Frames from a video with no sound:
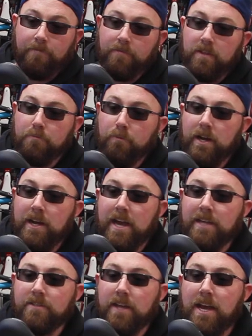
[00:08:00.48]
it. It's pretty
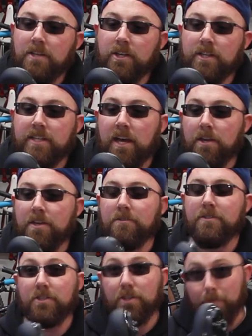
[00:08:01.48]
nice. As you can tell, you
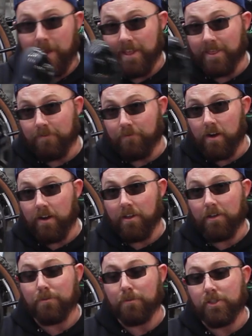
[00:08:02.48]
do hit the front of
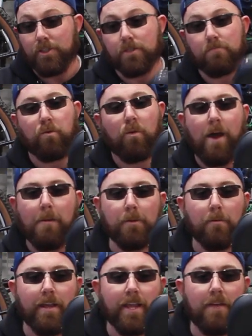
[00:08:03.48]
those, which is
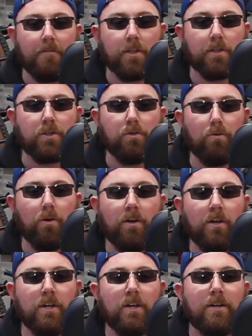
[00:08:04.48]
probably why they give you the
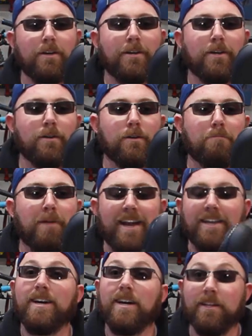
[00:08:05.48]
tool,
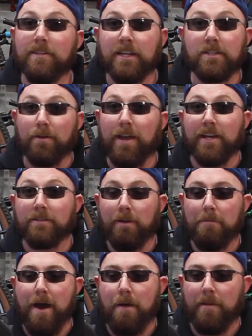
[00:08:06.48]
but that's okay. That's
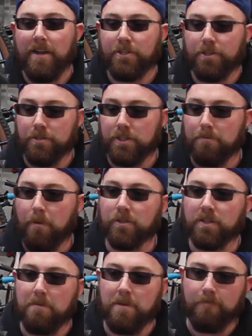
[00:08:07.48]
what a mountain bike shoe is
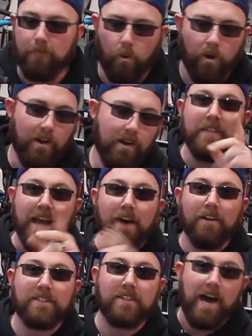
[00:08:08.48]
supposed to be for.
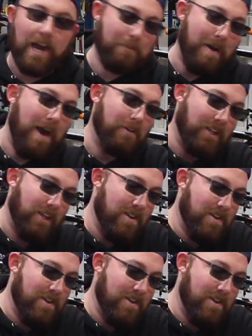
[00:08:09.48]
Now let's talk about